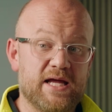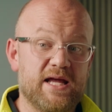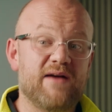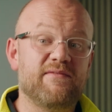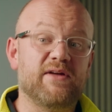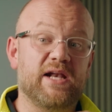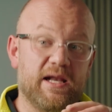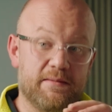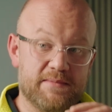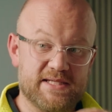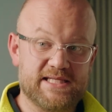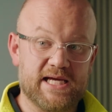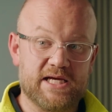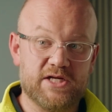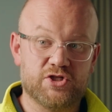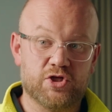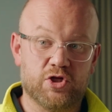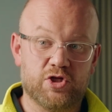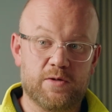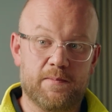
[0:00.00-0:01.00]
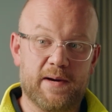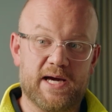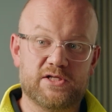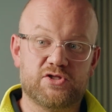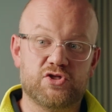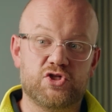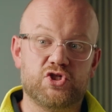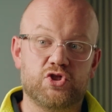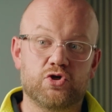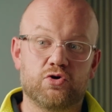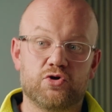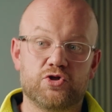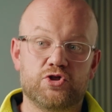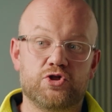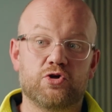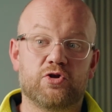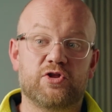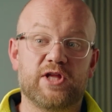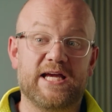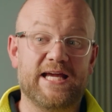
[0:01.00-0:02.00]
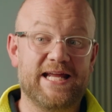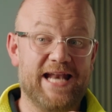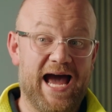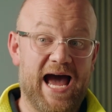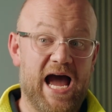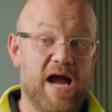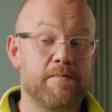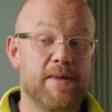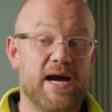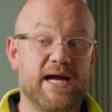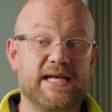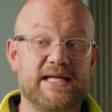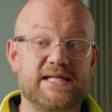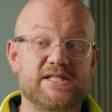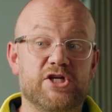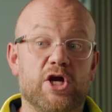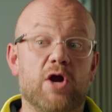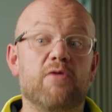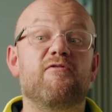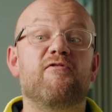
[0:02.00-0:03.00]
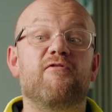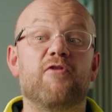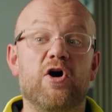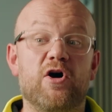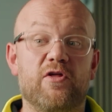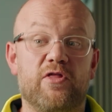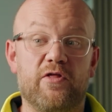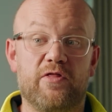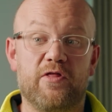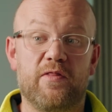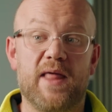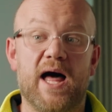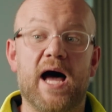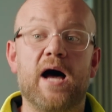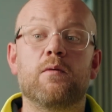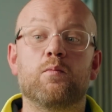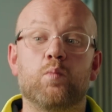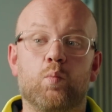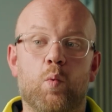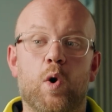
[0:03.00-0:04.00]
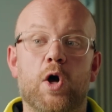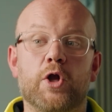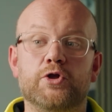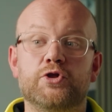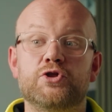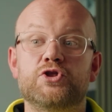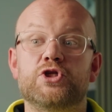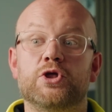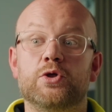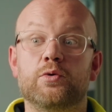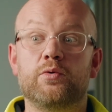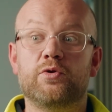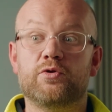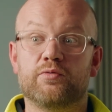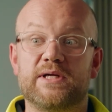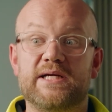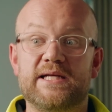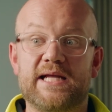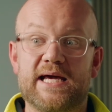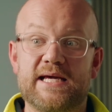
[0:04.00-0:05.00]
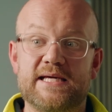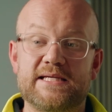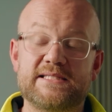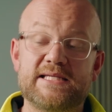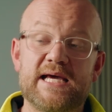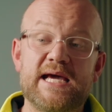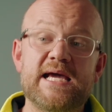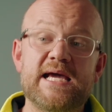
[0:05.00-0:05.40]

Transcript: you have a limitation on your battery storage, you're thinking, I might need to go further than that, 1, 2, 3 days.